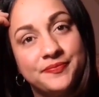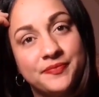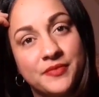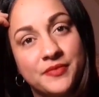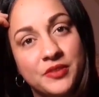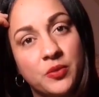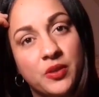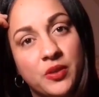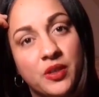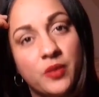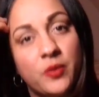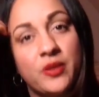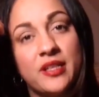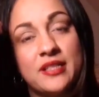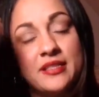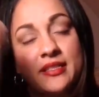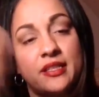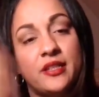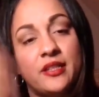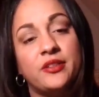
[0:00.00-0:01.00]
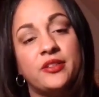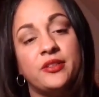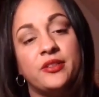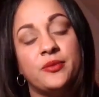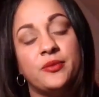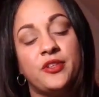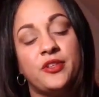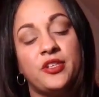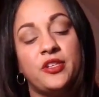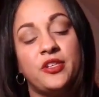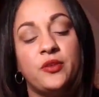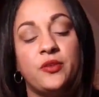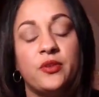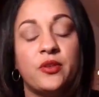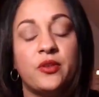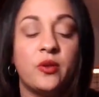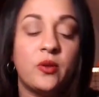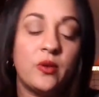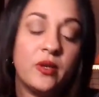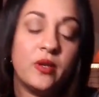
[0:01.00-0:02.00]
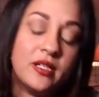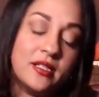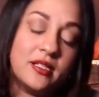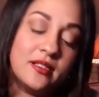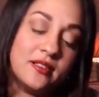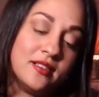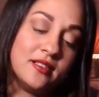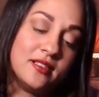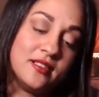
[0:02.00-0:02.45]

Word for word: is what I want to tell you. The unicorn